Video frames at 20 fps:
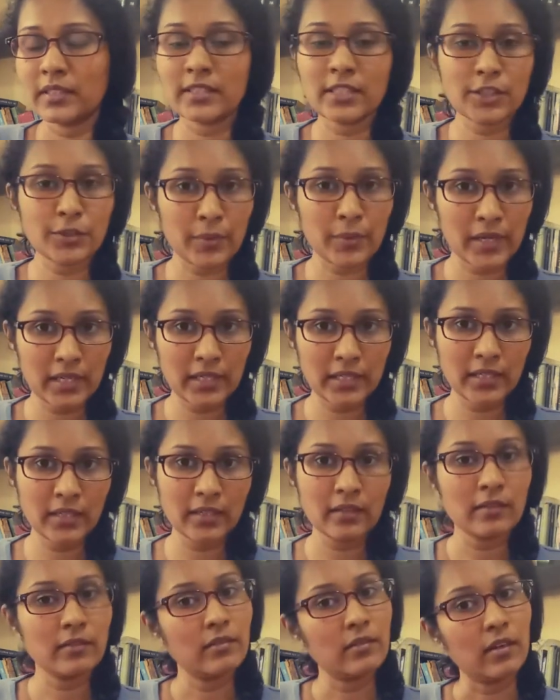really
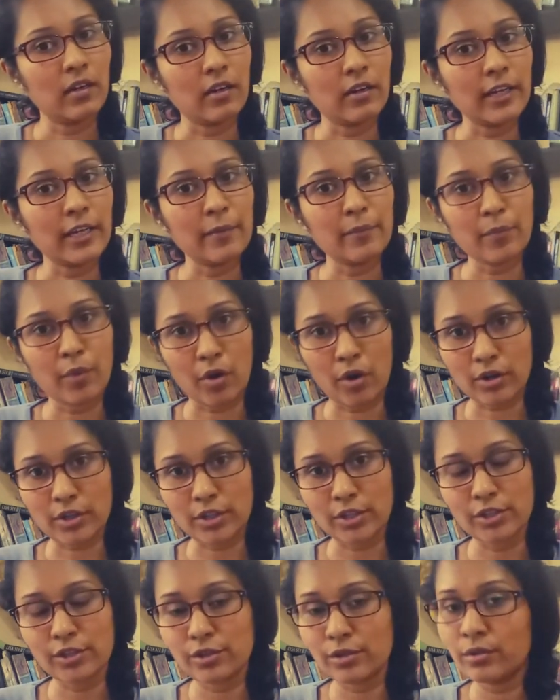
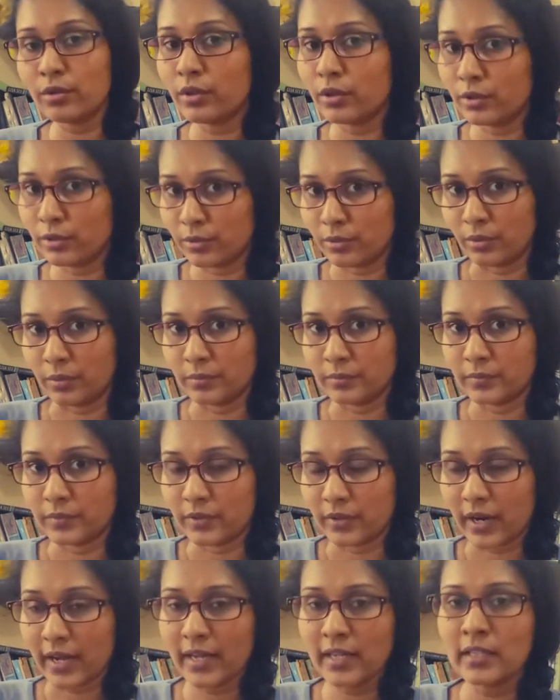important to know,
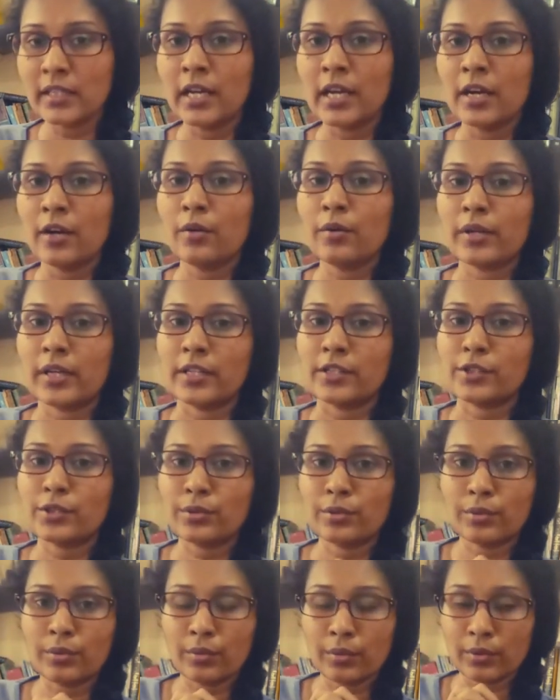right? Okay,
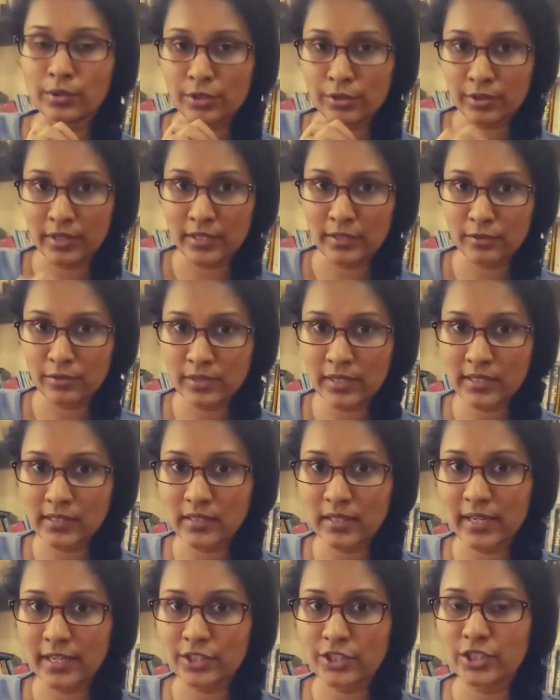so in today's
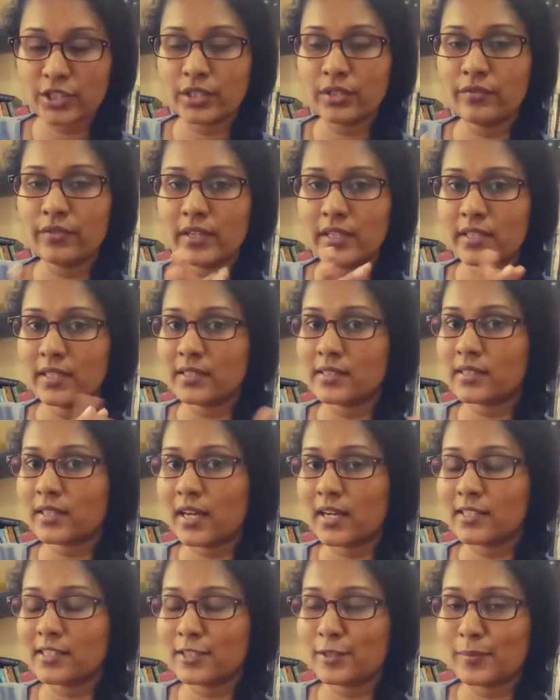lecture we
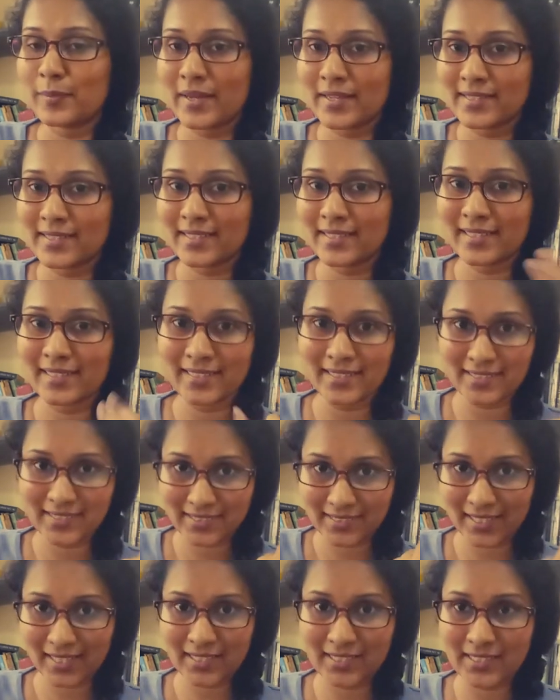discussed basically
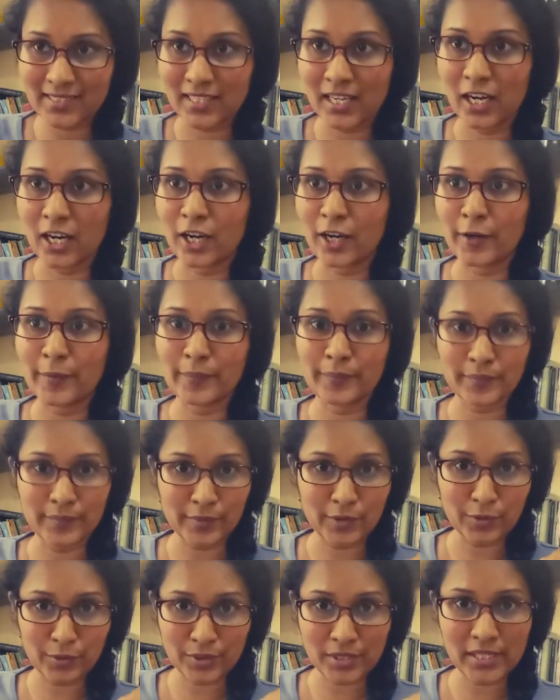6
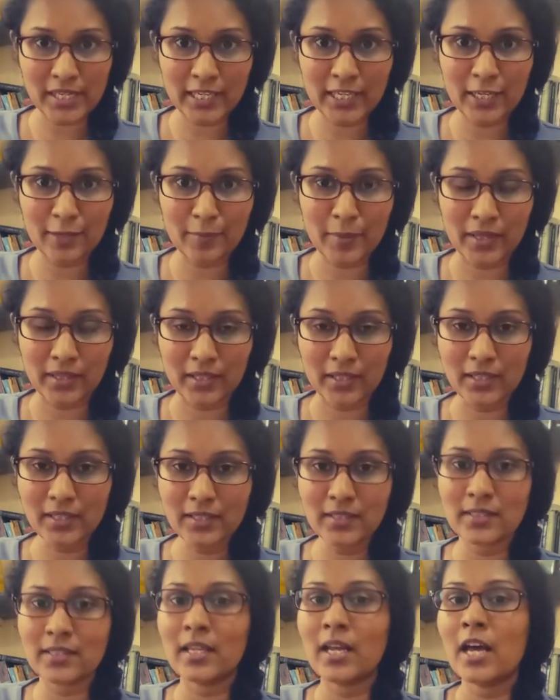note-taking
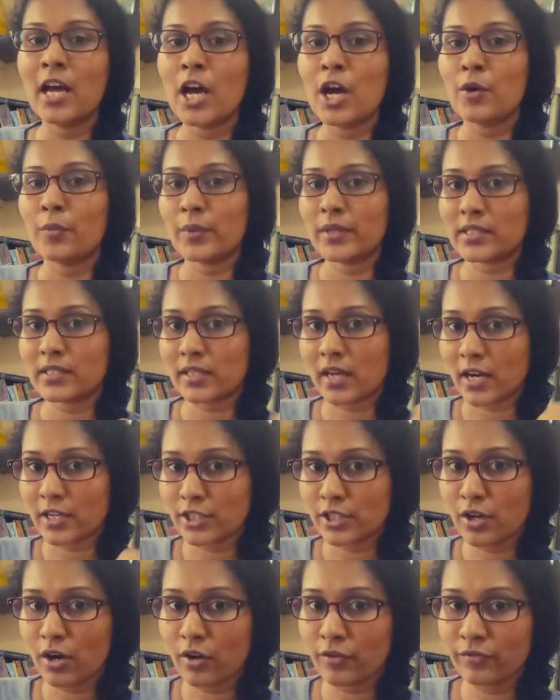methods. We
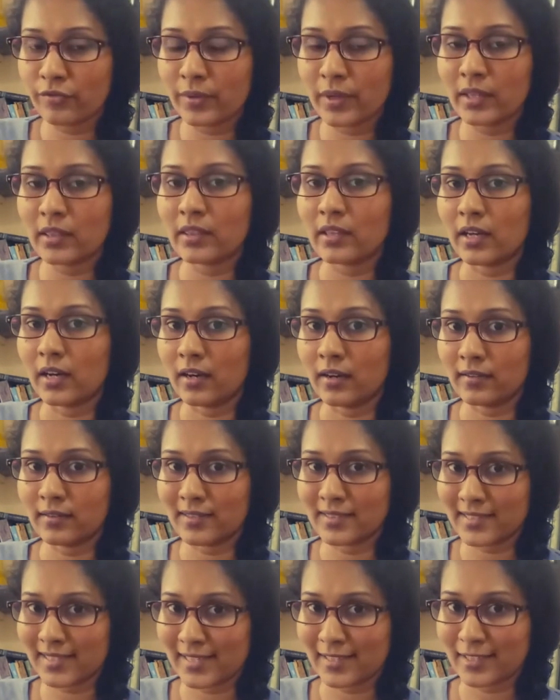started off with the
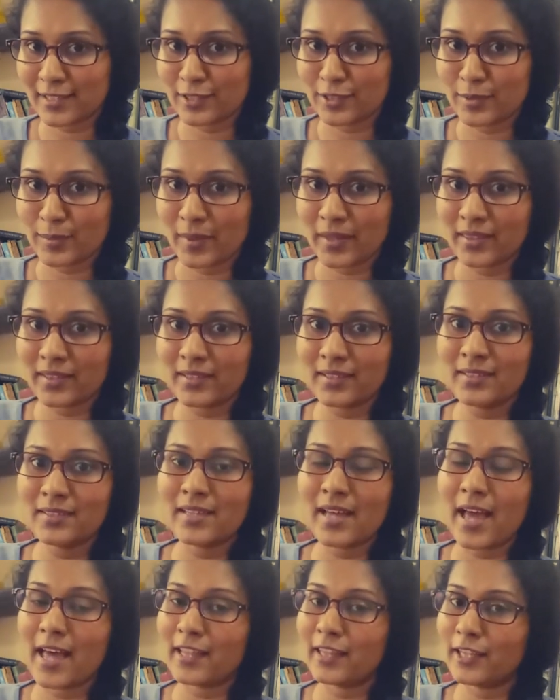sentence method,
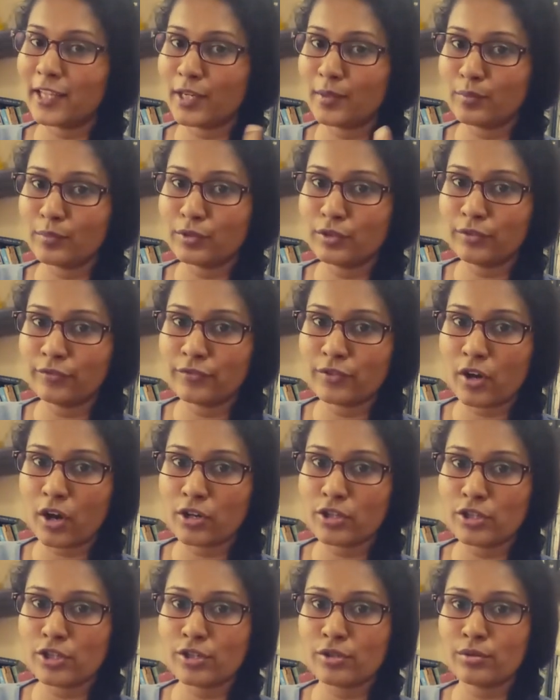and then moved
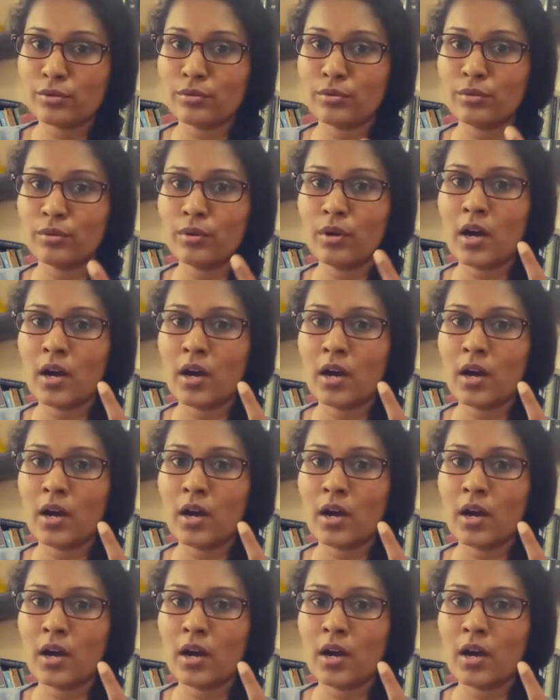on to